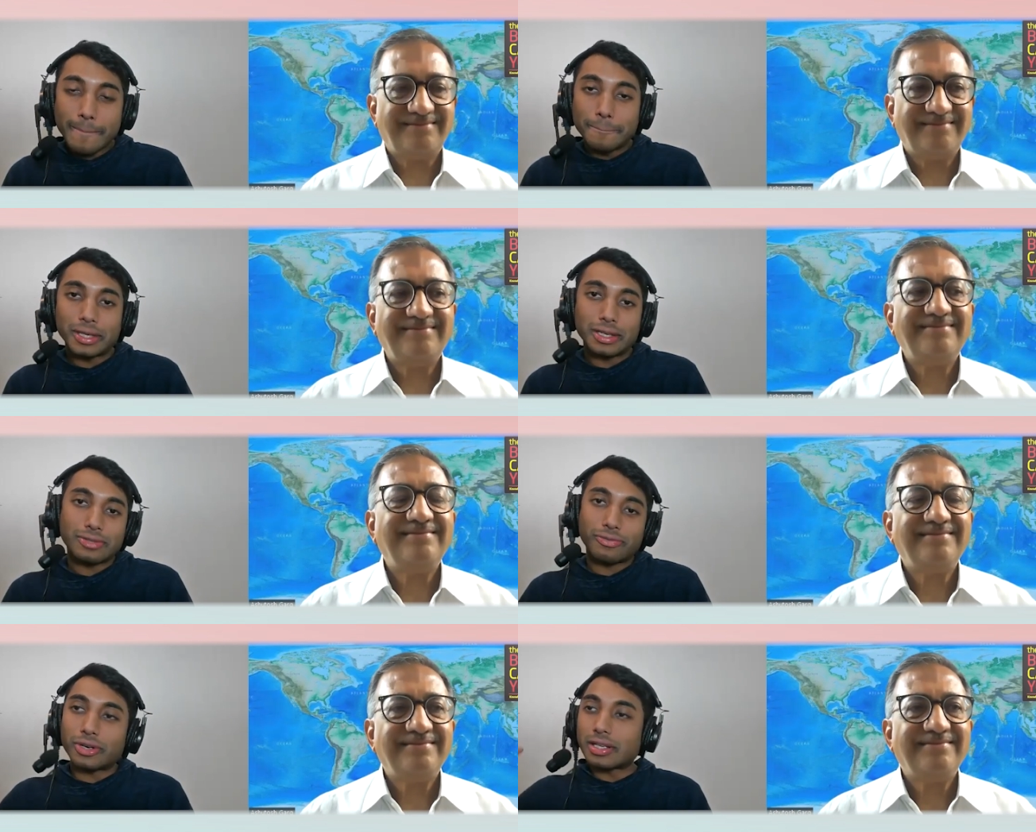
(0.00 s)
Speaker 1: Because,
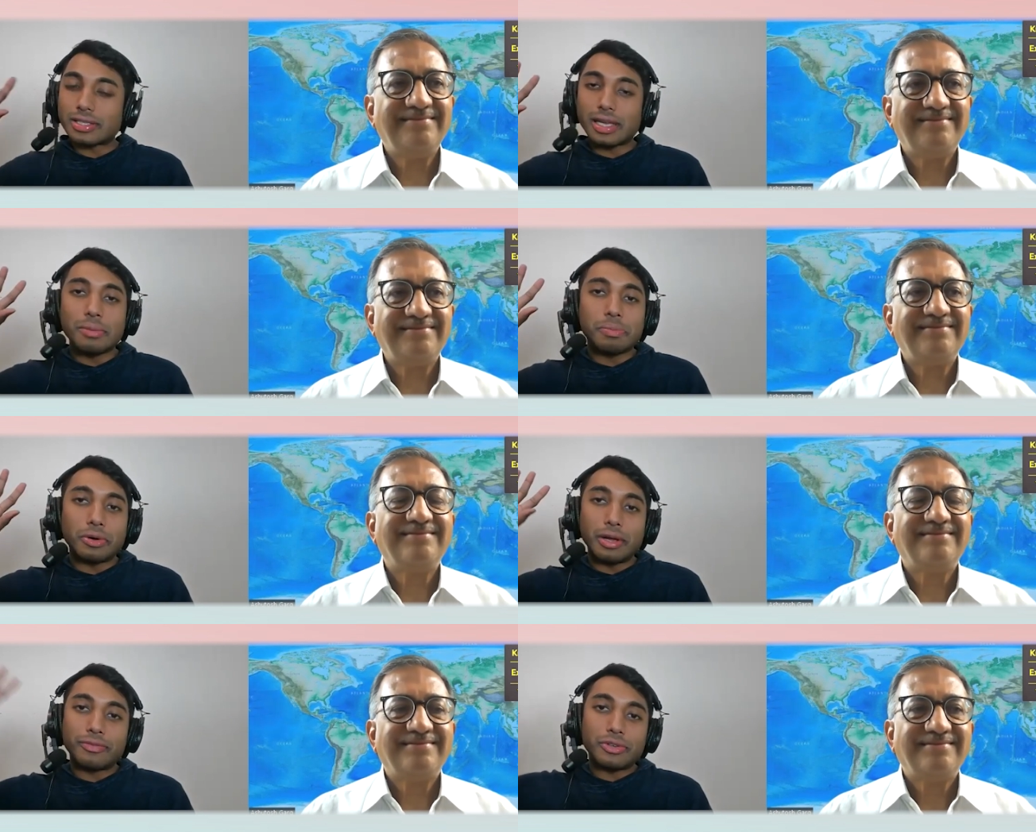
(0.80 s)
for
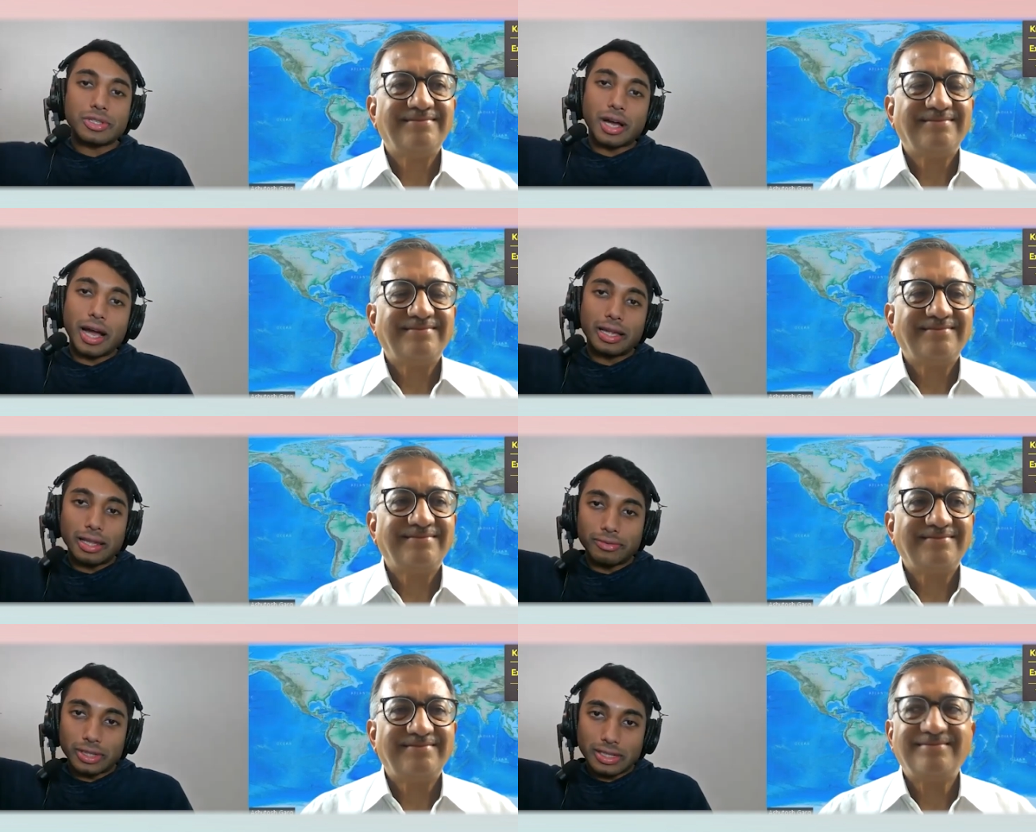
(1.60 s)
example, if there's a
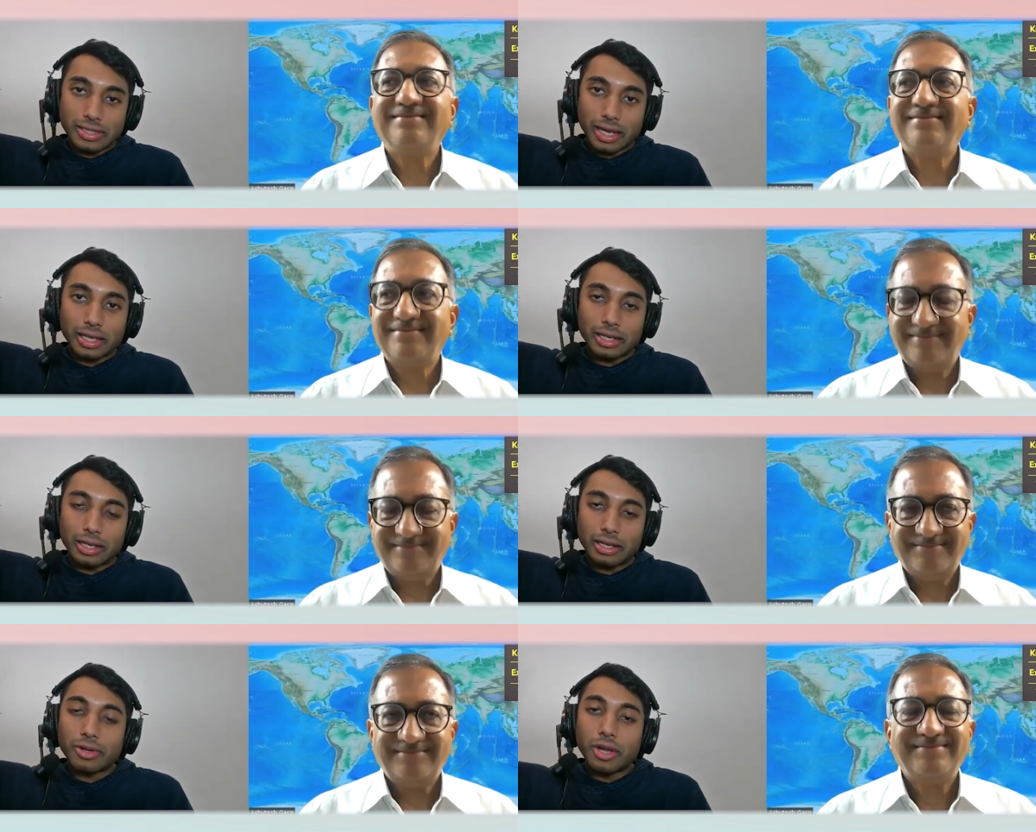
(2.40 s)
high-level
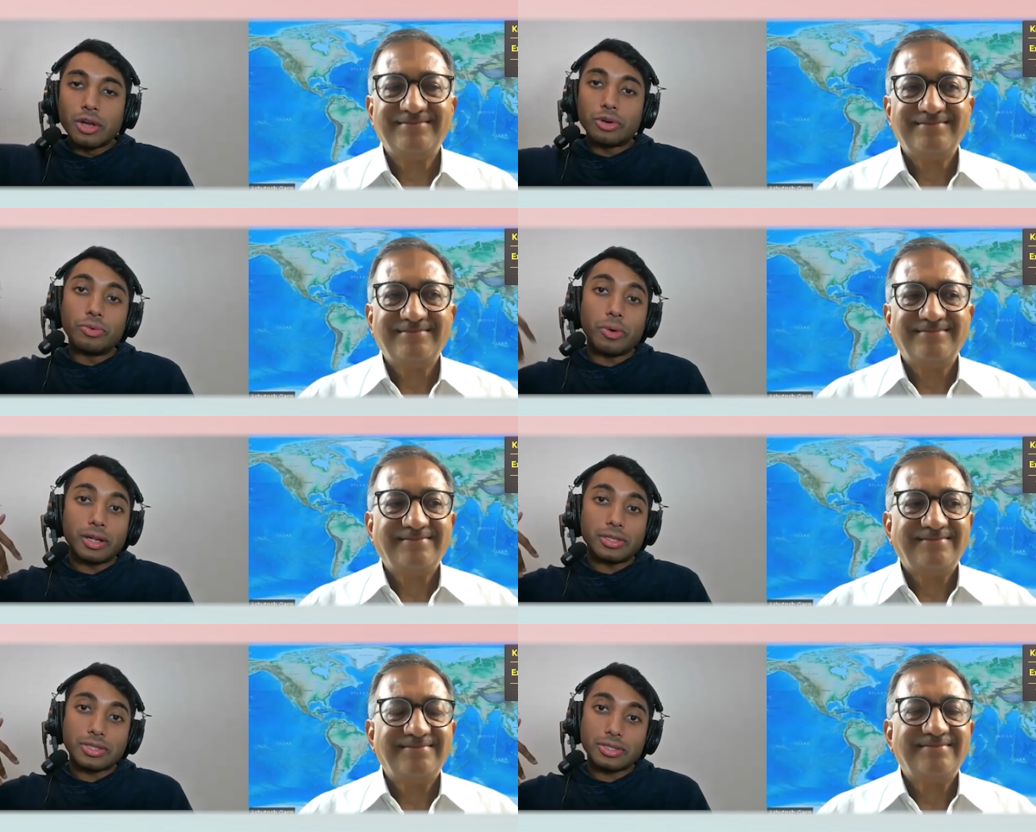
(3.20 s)
executive who
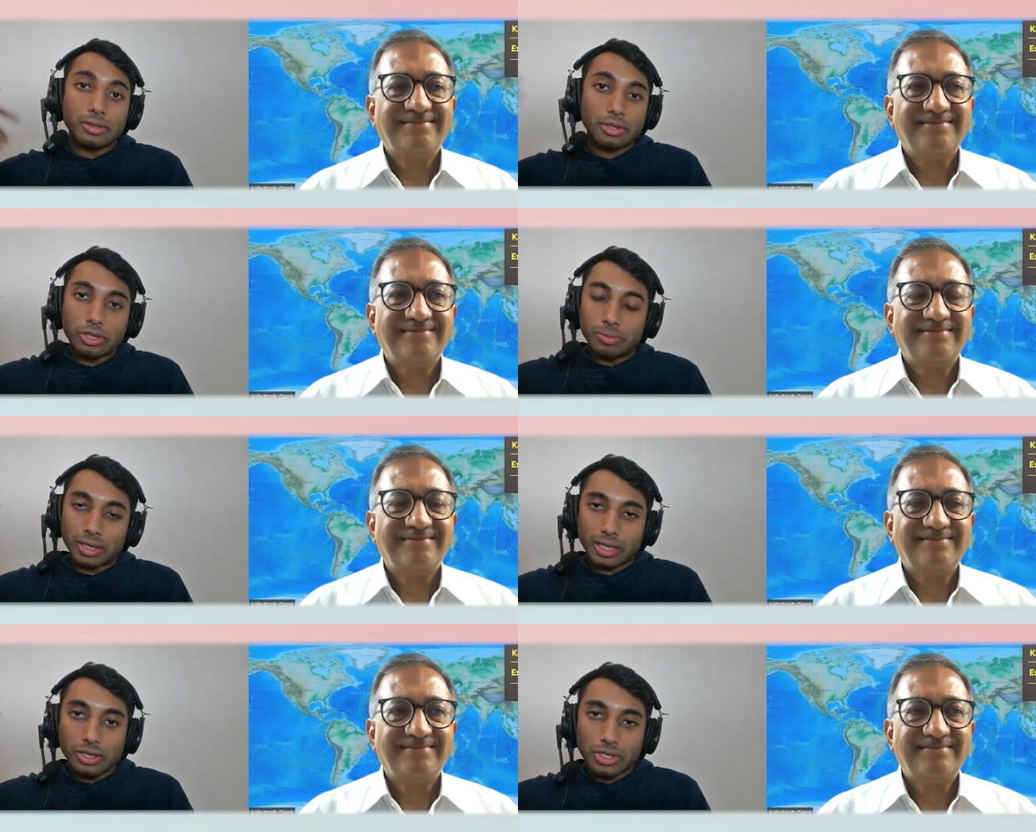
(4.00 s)
wants
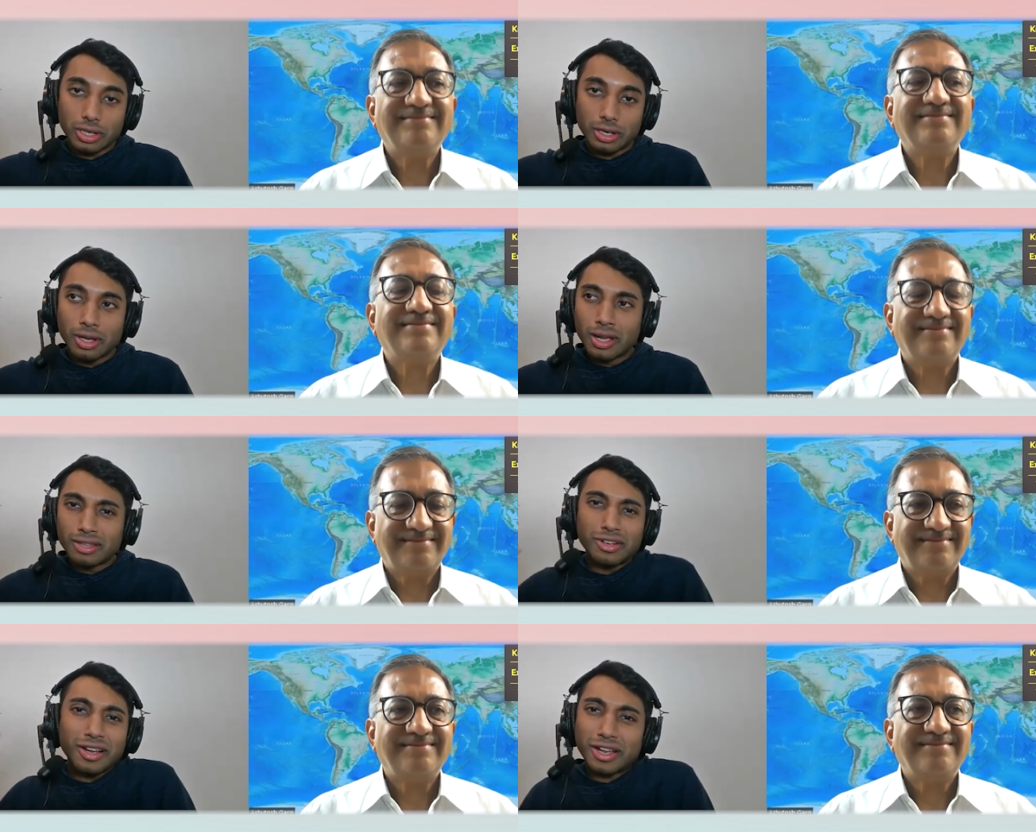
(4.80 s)
communication,
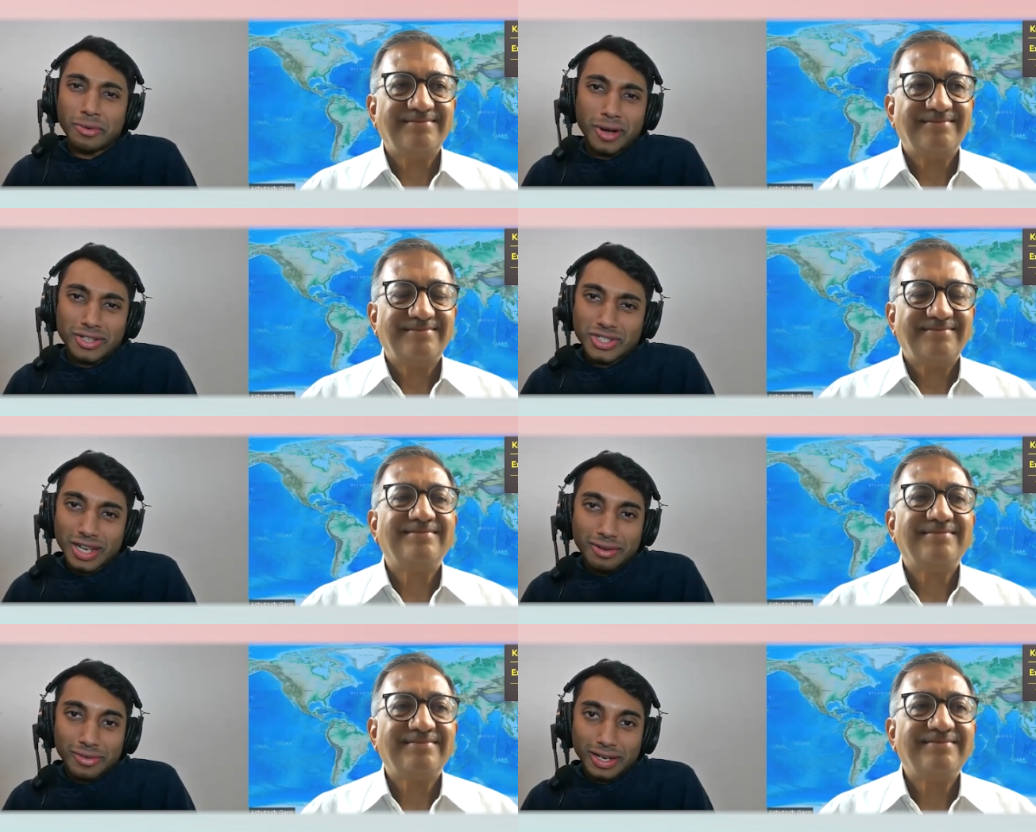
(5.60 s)
they're not going to watch
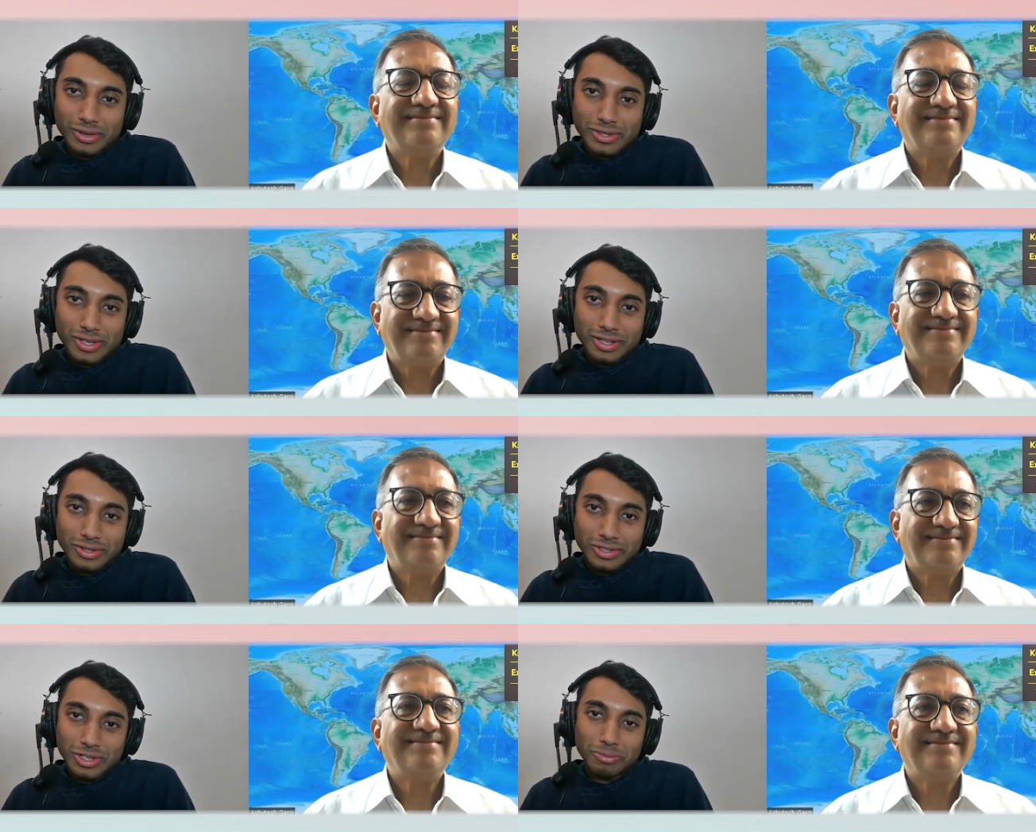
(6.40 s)
10 videos on YouTube.